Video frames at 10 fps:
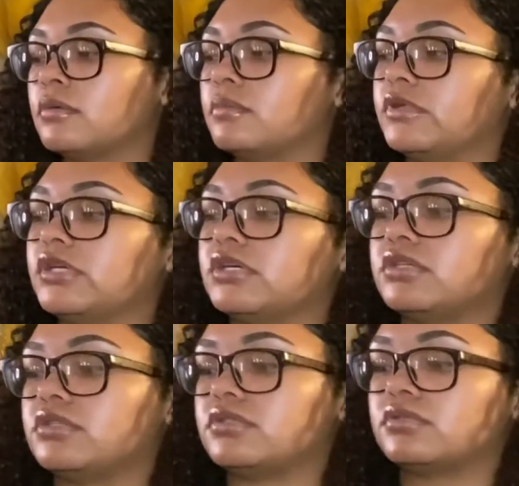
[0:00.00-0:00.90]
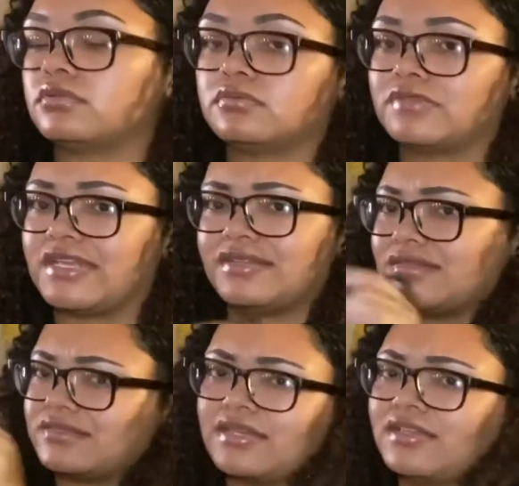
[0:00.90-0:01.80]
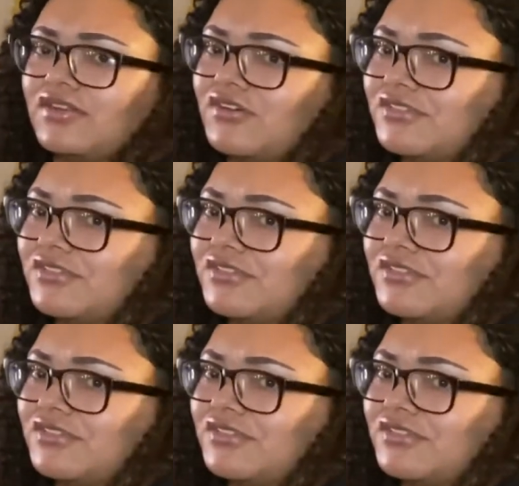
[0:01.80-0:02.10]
because that didn't take long.